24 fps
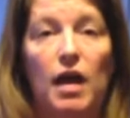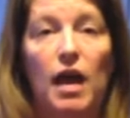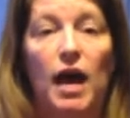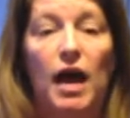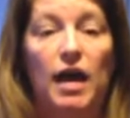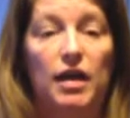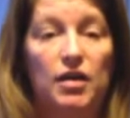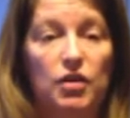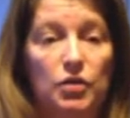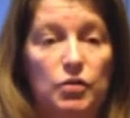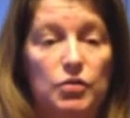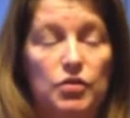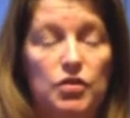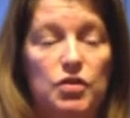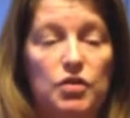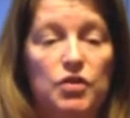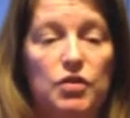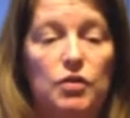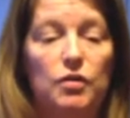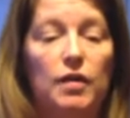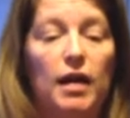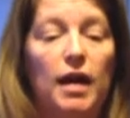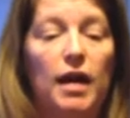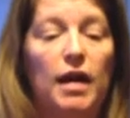I used to
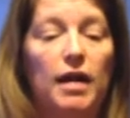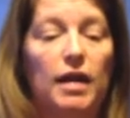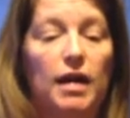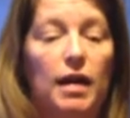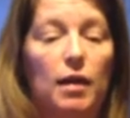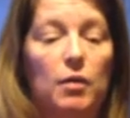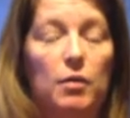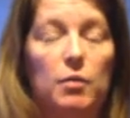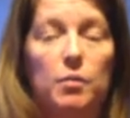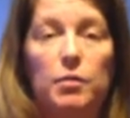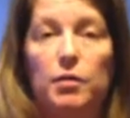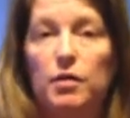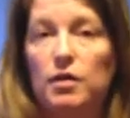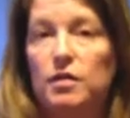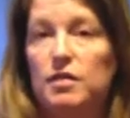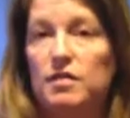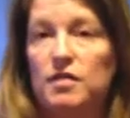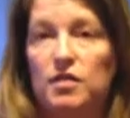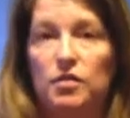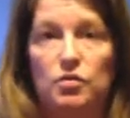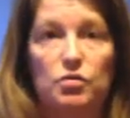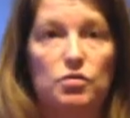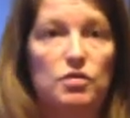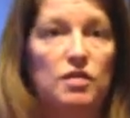do that, and I would put
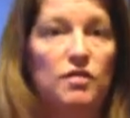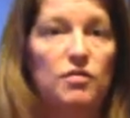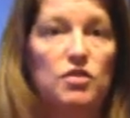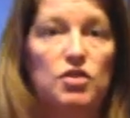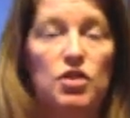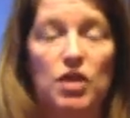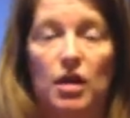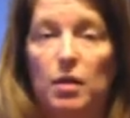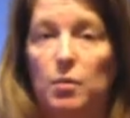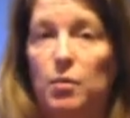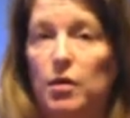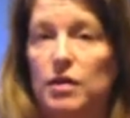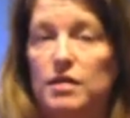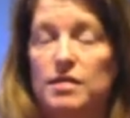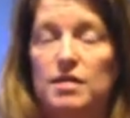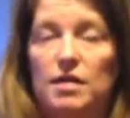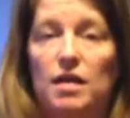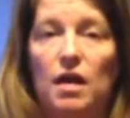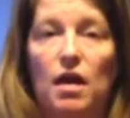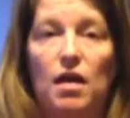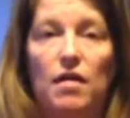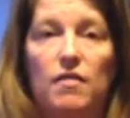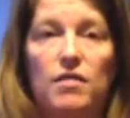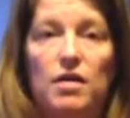6 or 7 chicken breasts in
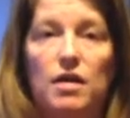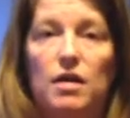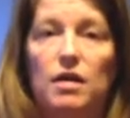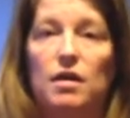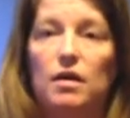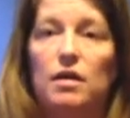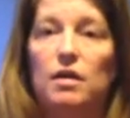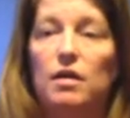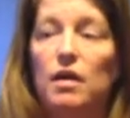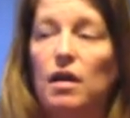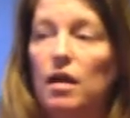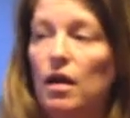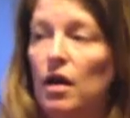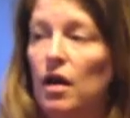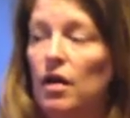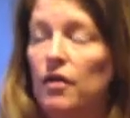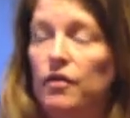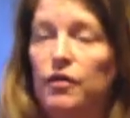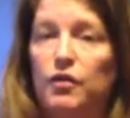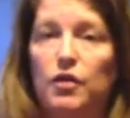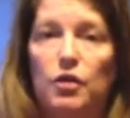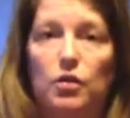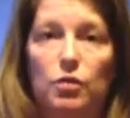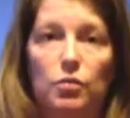the oven and a
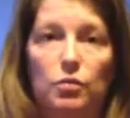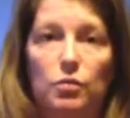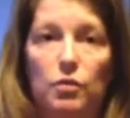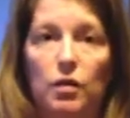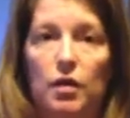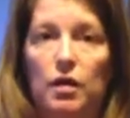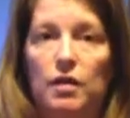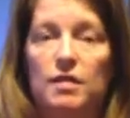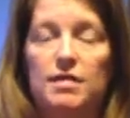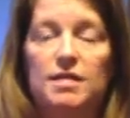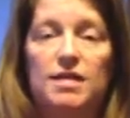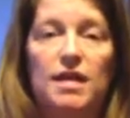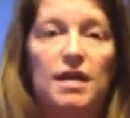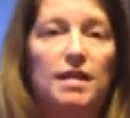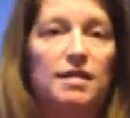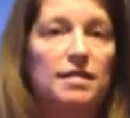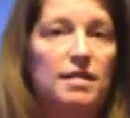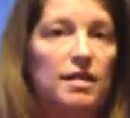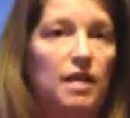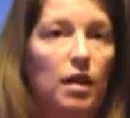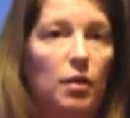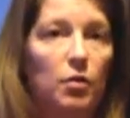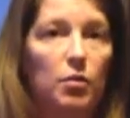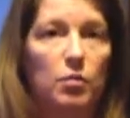few steaks
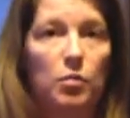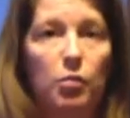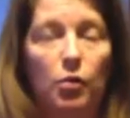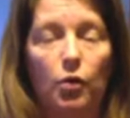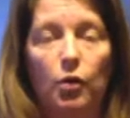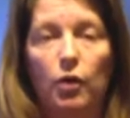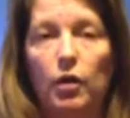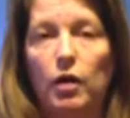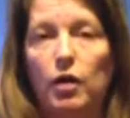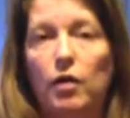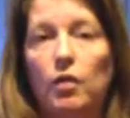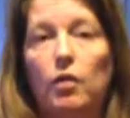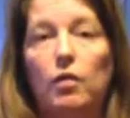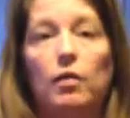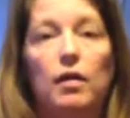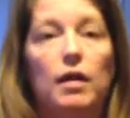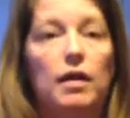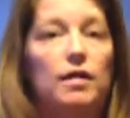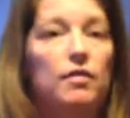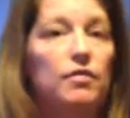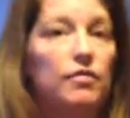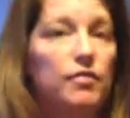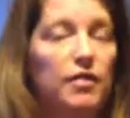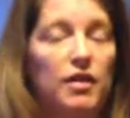that I would broil
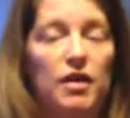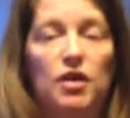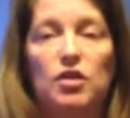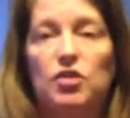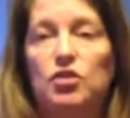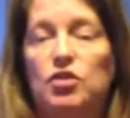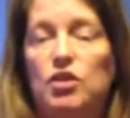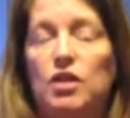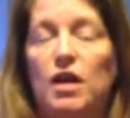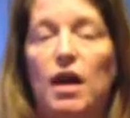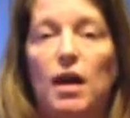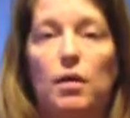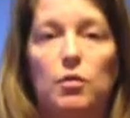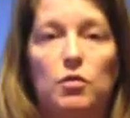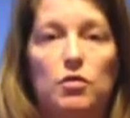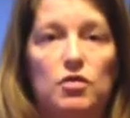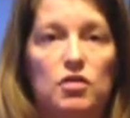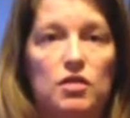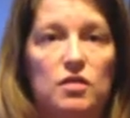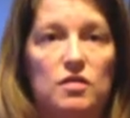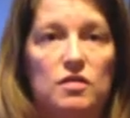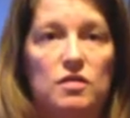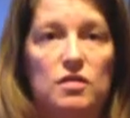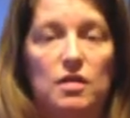and fish, and I would
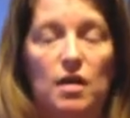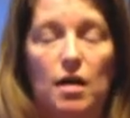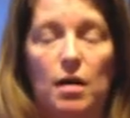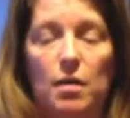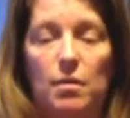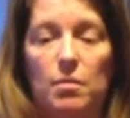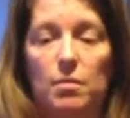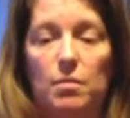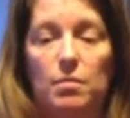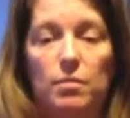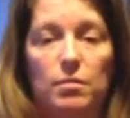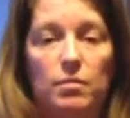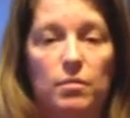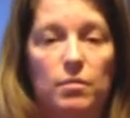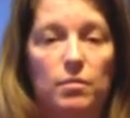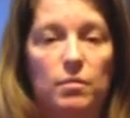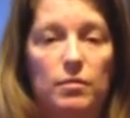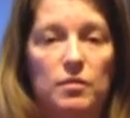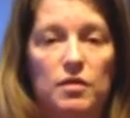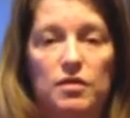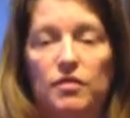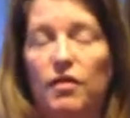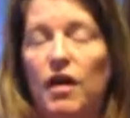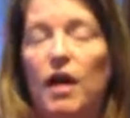just
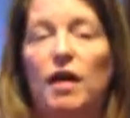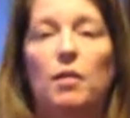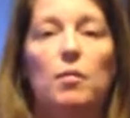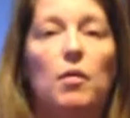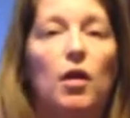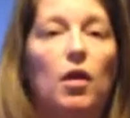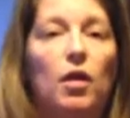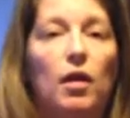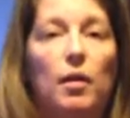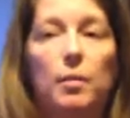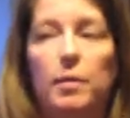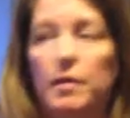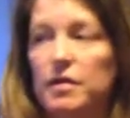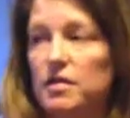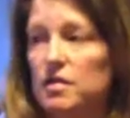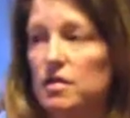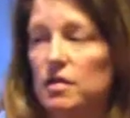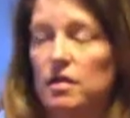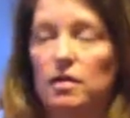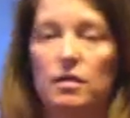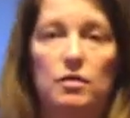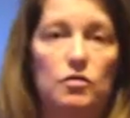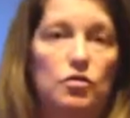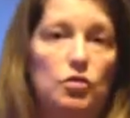divide them all up into
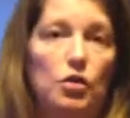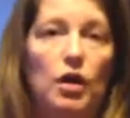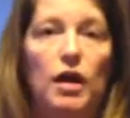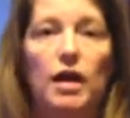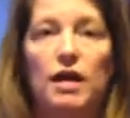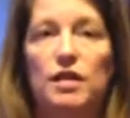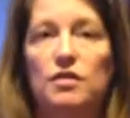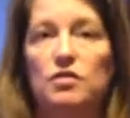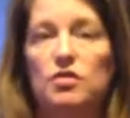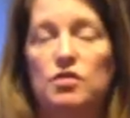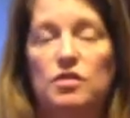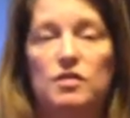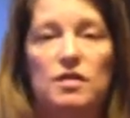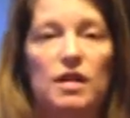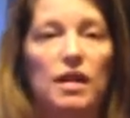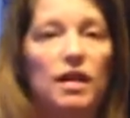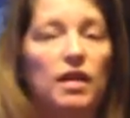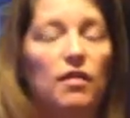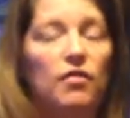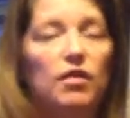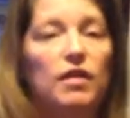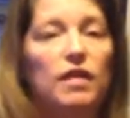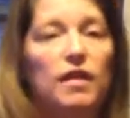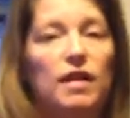the trays just like
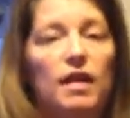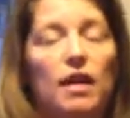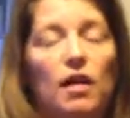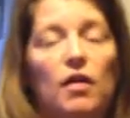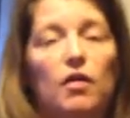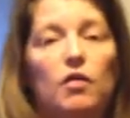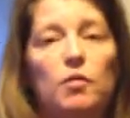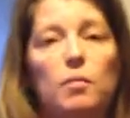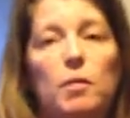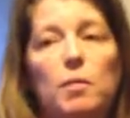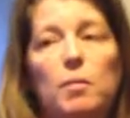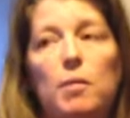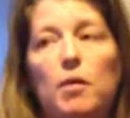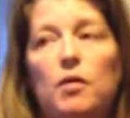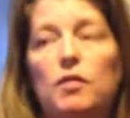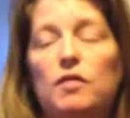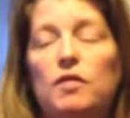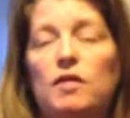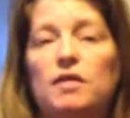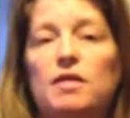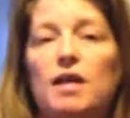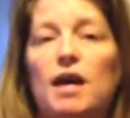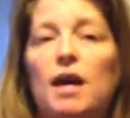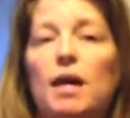everything else. But most
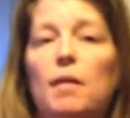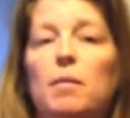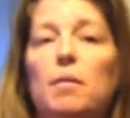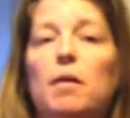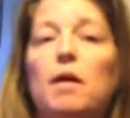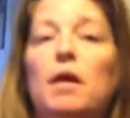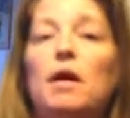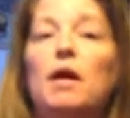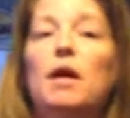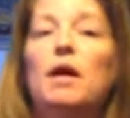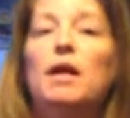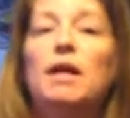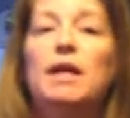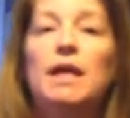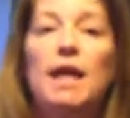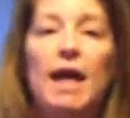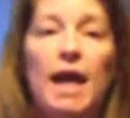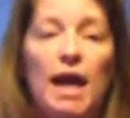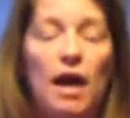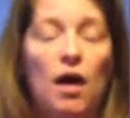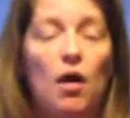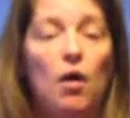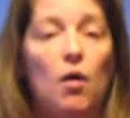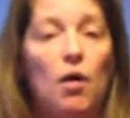of the time
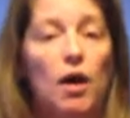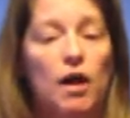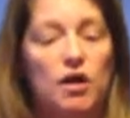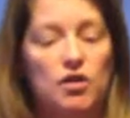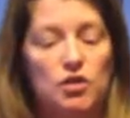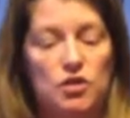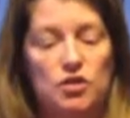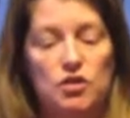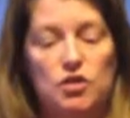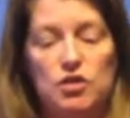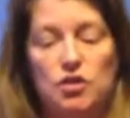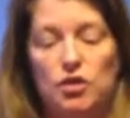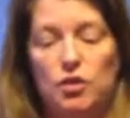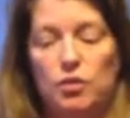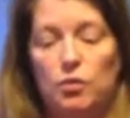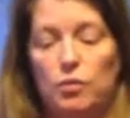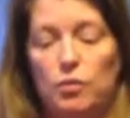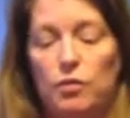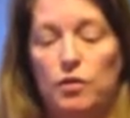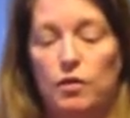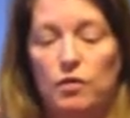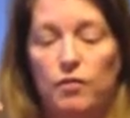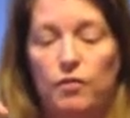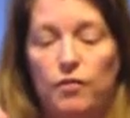now I just
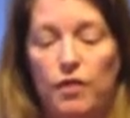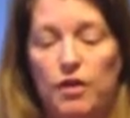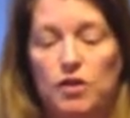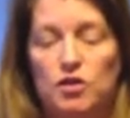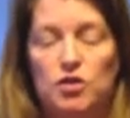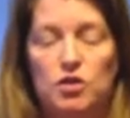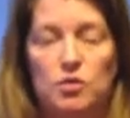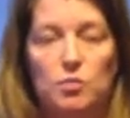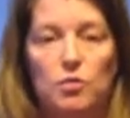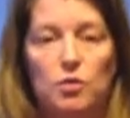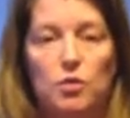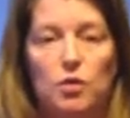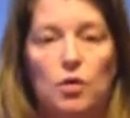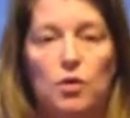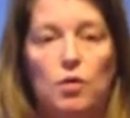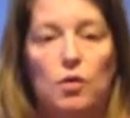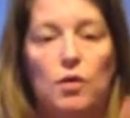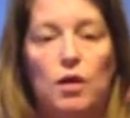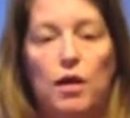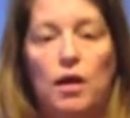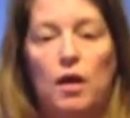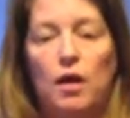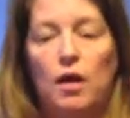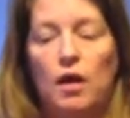do the vegetable
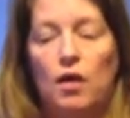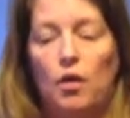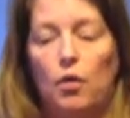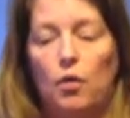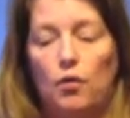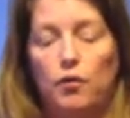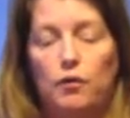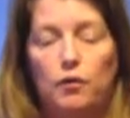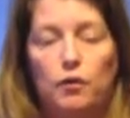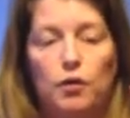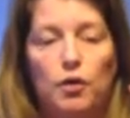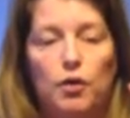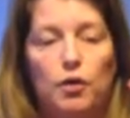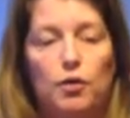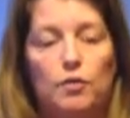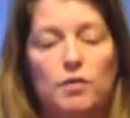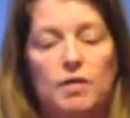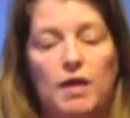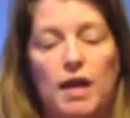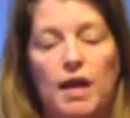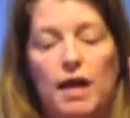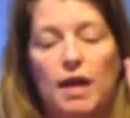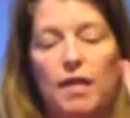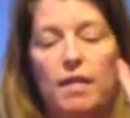or fruit
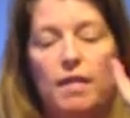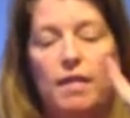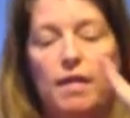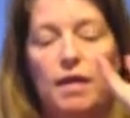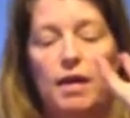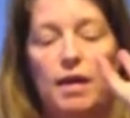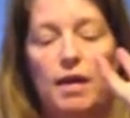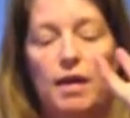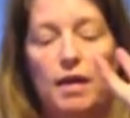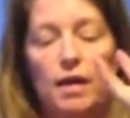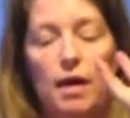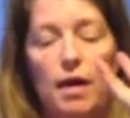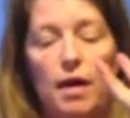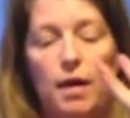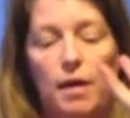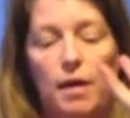and the